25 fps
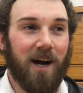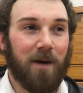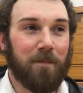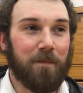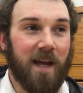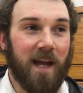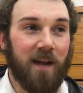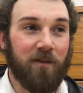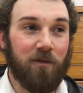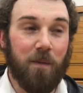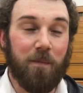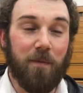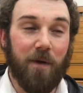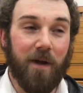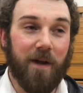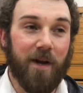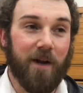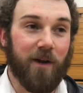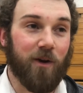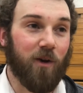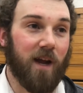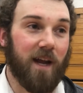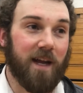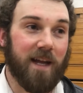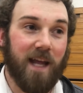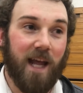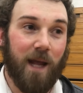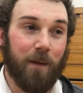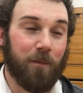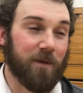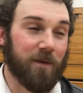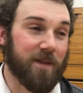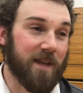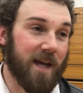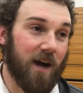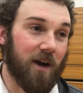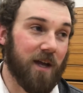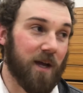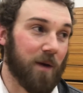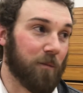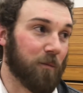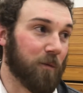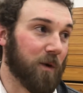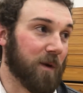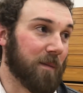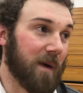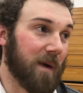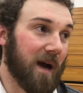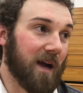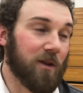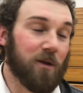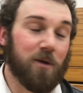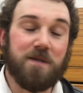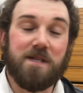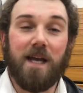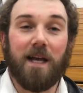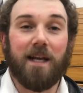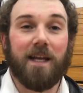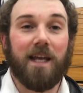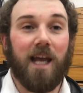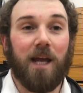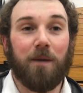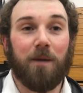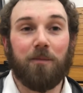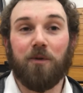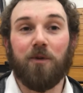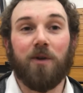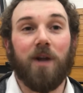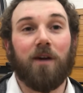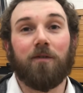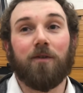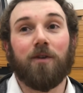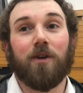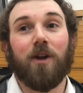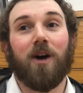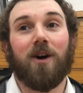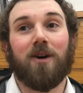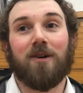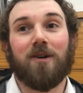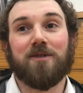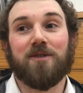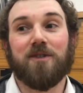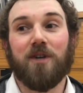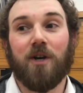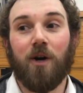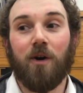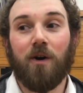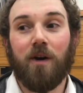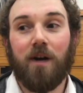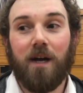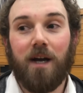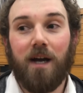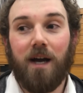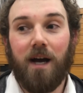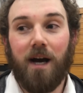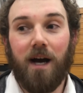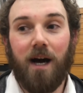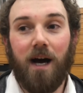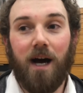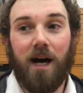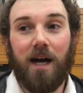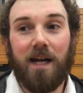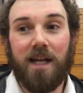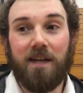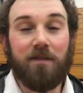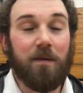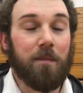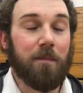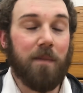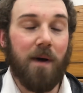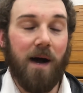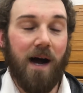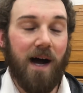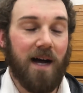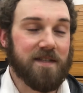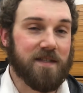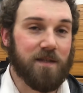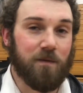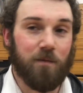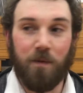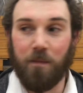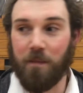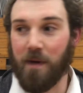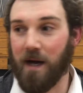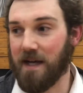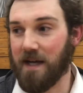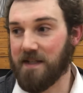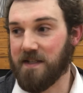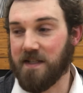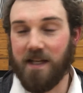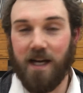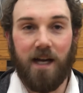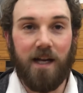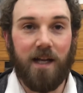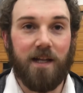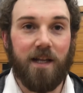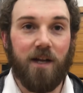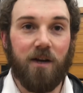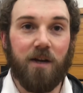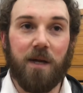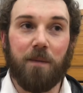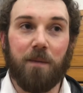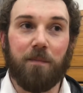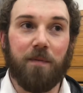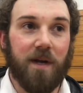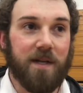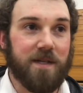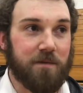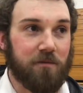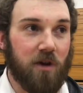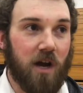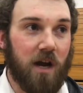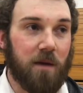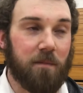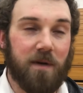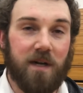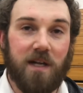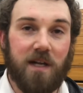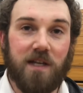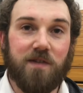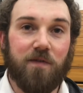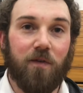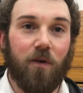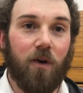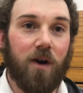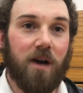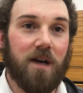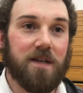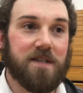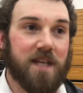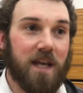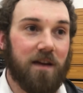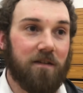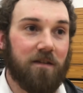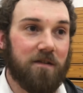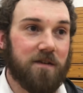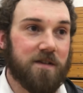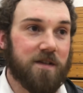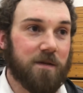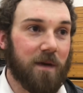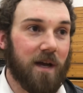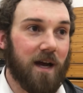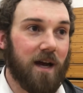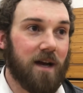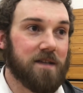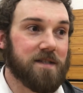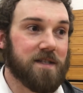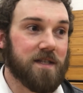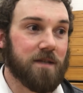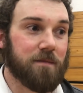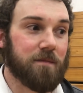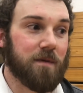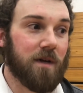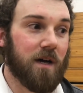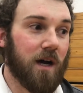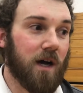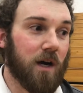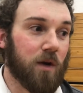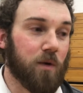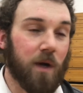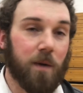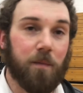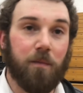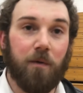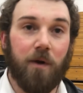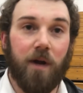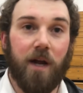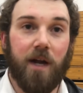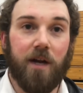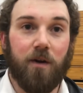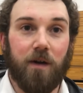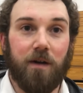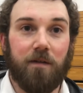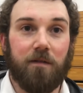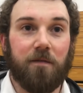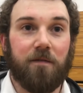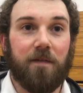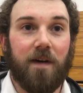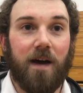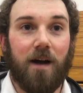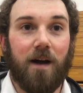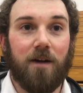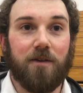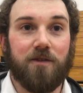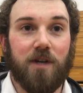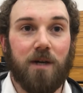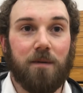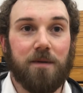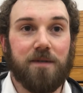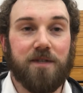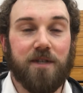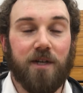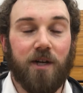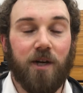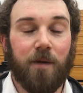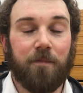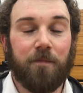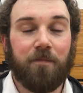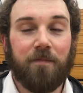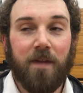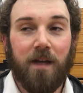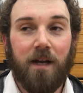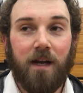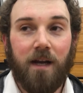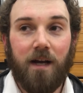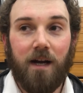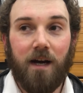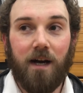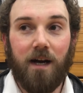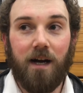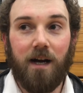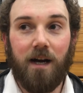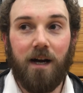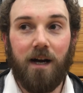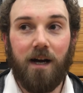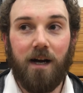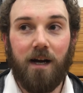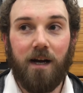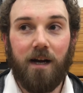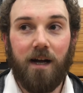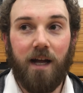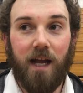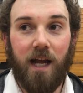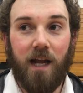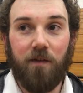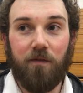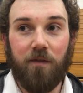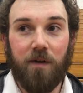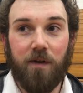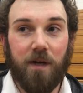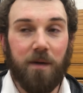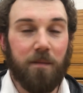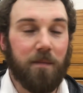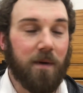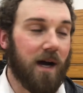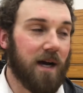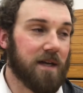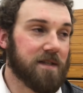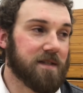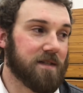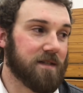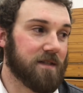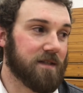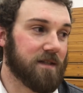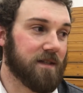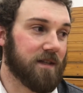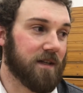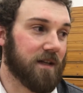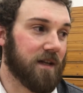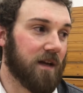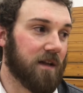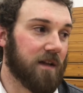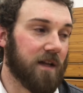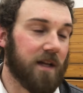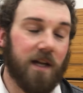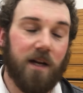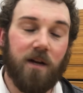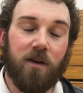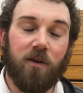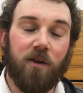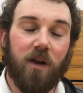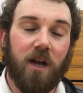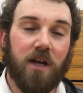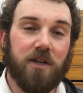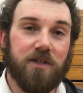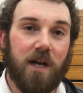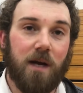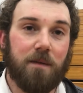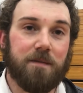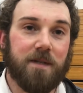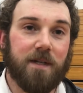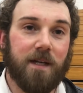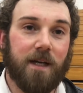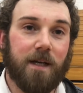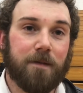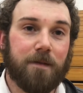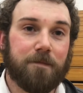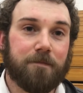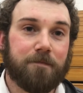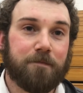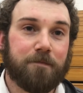Avery played a great game. Without him, we might lose that game. You never know. So even Boston, when Boston got in there, he played some great minutes for us, gave us some guys some quick break or even foul trouble. So Avery and Boston, they did a great job tonight.